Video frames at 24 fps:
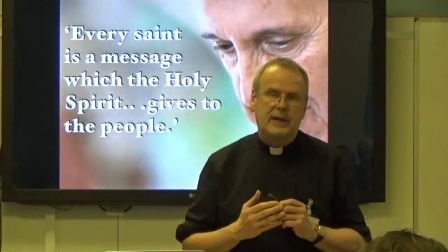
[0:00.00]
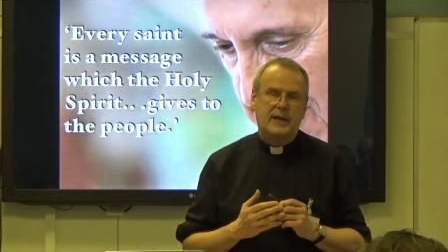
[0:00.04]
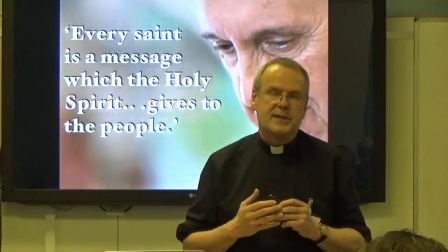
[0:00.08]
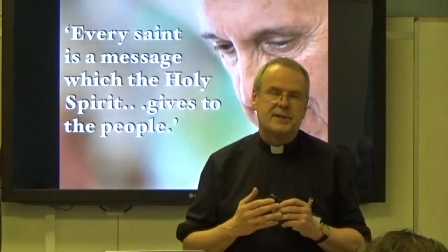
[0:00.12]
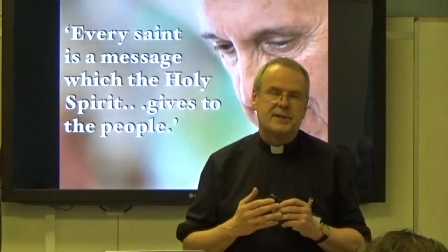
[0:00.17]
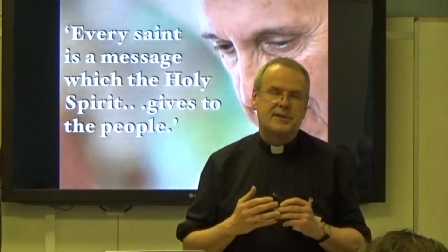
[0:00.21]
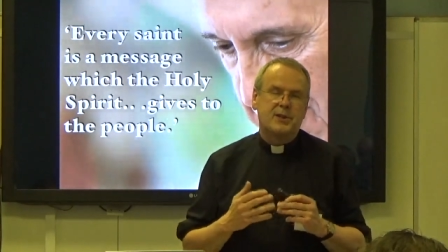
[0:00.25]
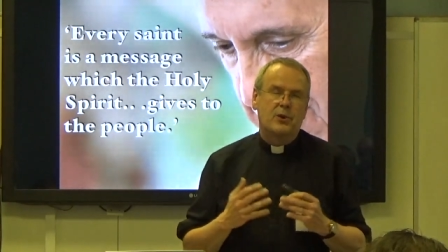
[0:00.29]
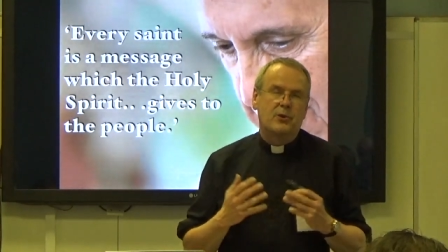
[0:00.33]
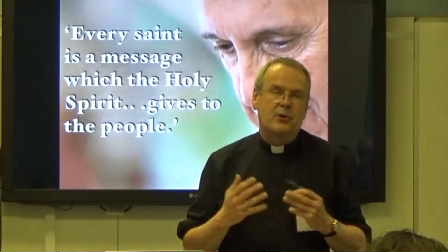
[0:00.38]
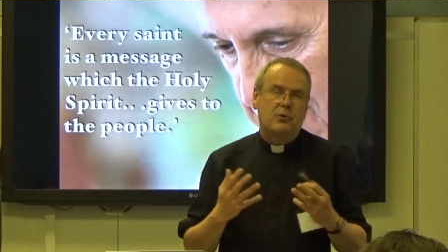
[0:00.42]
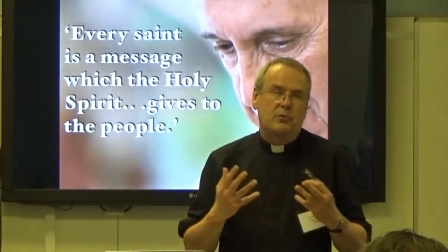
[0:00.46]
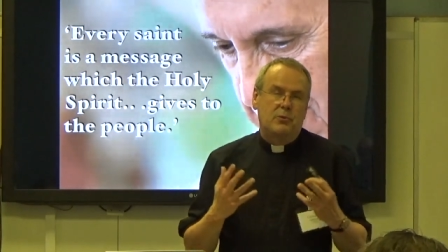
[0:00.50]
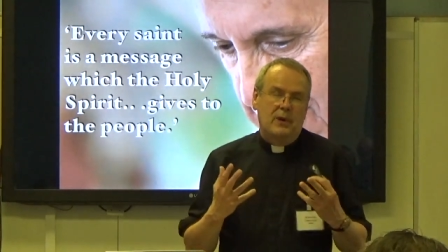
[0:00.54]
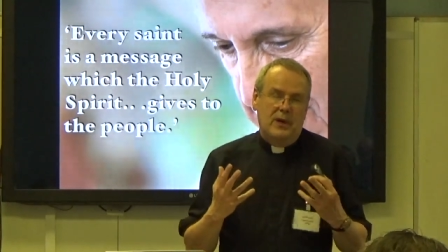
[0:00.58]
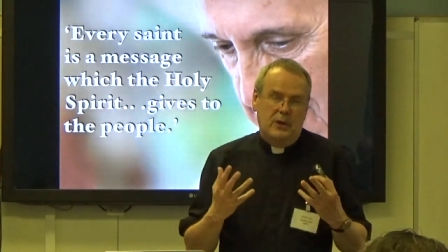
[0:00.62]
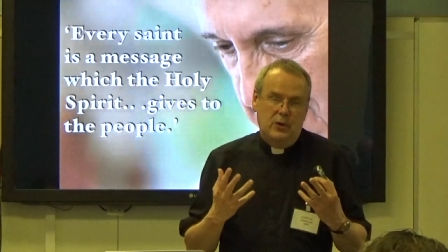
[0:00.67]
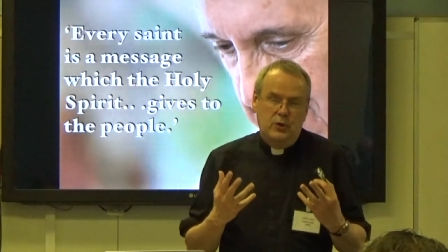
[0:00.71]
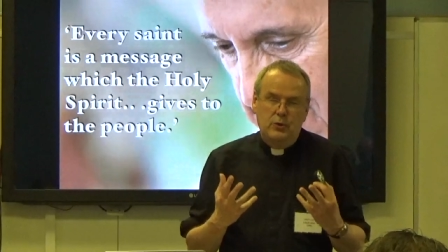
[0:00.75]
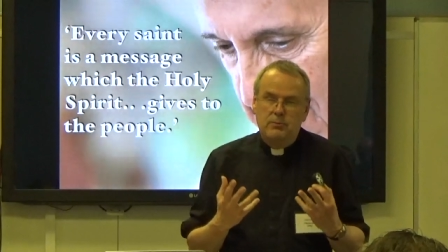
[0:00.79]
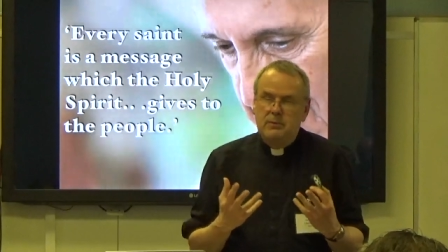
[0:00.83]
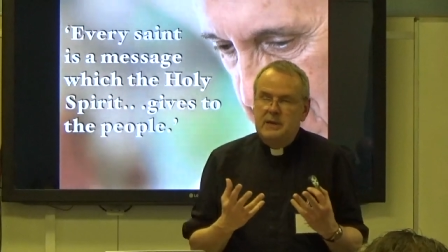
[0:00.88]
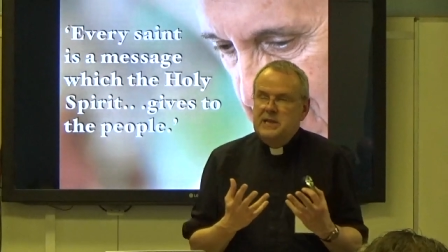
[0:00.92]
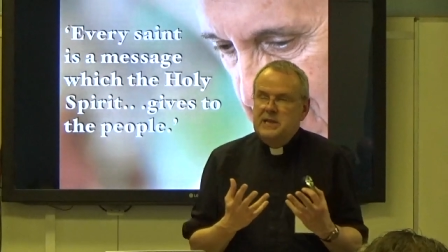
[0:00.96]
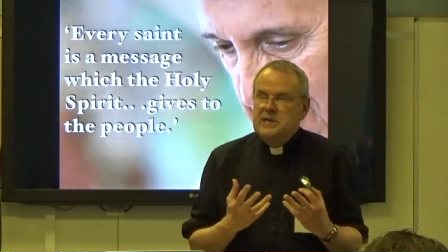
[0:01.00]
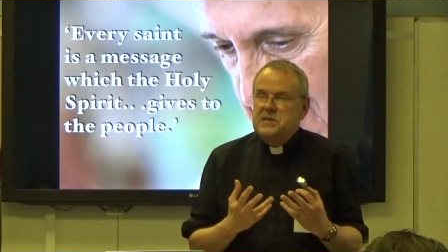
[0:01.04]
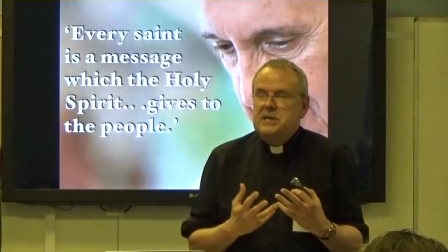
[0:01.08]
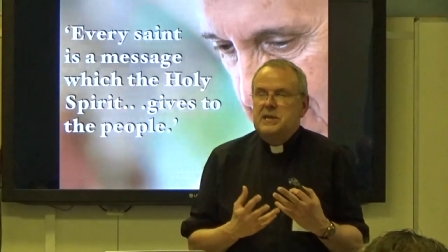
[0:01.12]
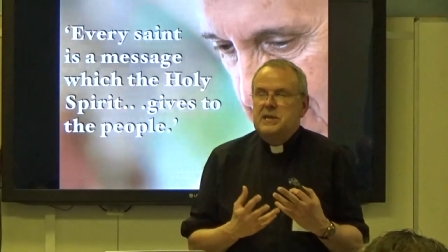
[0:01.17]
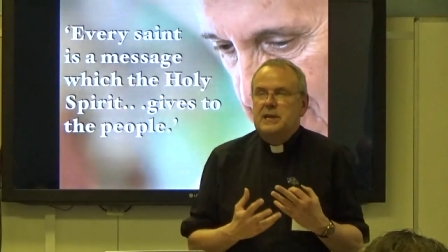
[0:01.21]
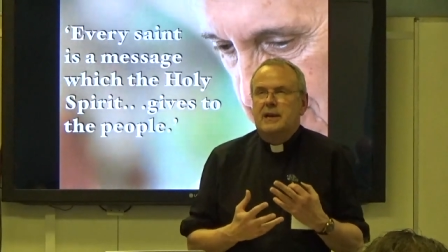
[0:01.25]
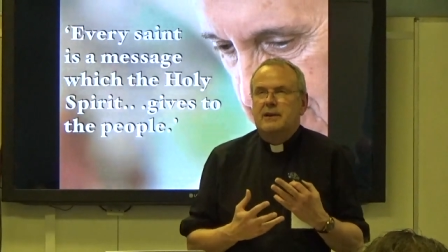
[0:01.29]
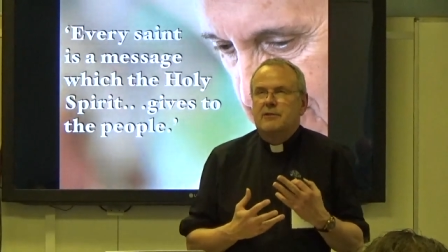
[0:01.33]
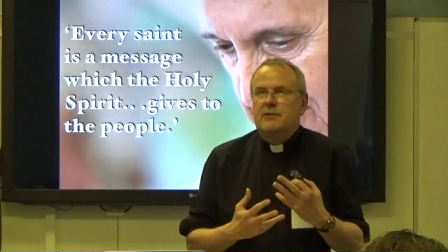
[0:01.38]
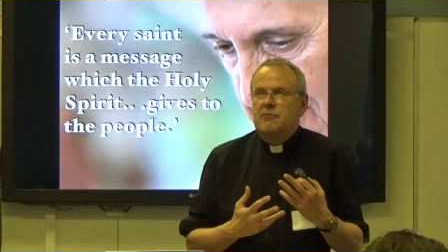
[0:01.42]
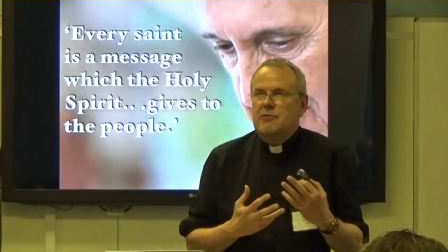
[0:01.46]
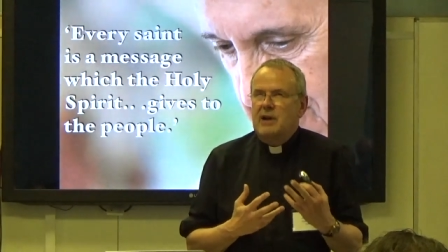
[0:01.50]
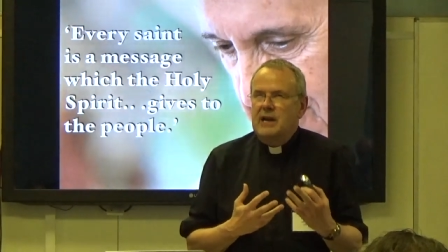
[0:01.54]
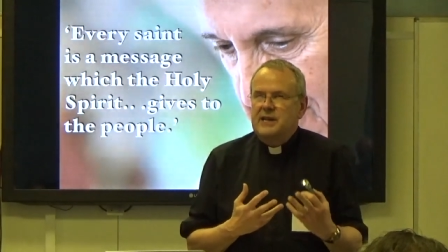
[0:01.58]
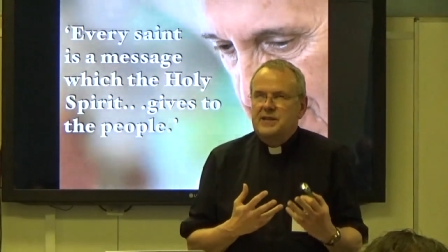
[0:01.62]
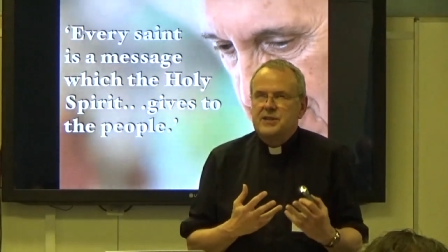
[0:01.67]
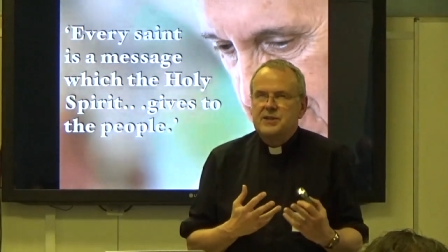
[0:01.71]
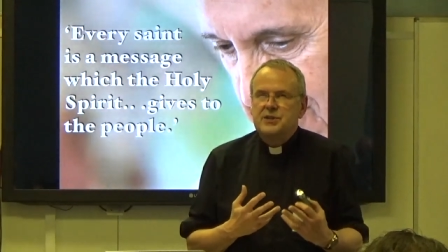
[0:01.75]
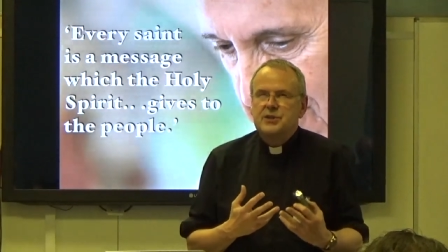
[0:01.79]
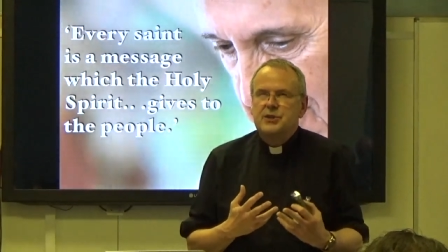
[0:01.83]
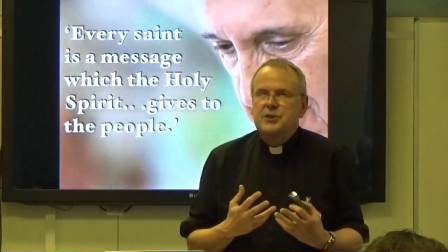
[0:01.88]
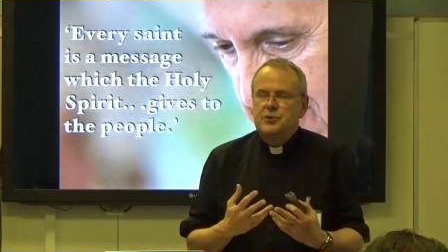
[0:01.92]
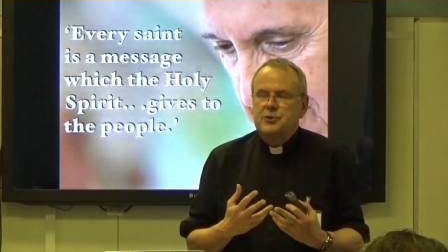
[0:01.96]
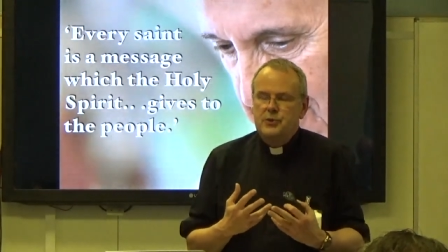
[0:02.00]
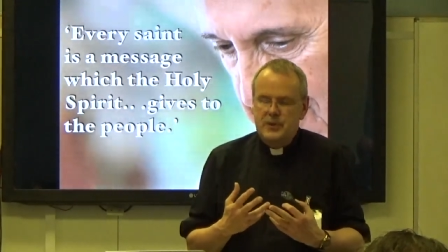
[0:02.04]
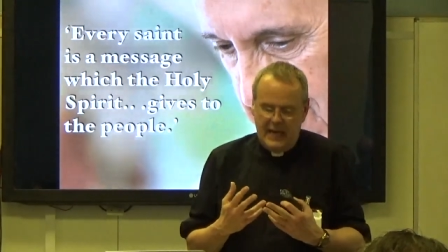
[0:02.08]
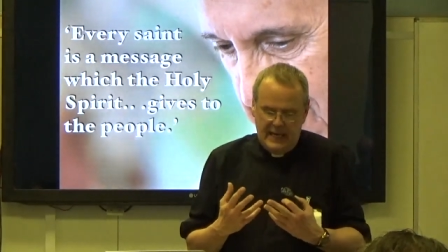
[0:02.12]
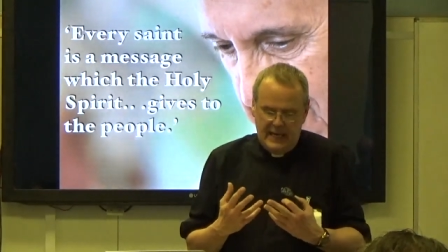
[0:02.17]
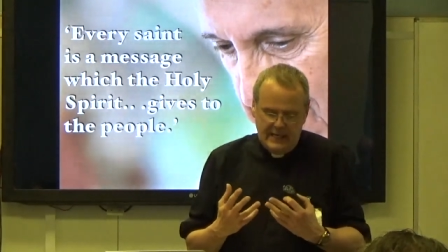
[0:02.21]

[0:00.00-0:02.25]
so humility, gratitude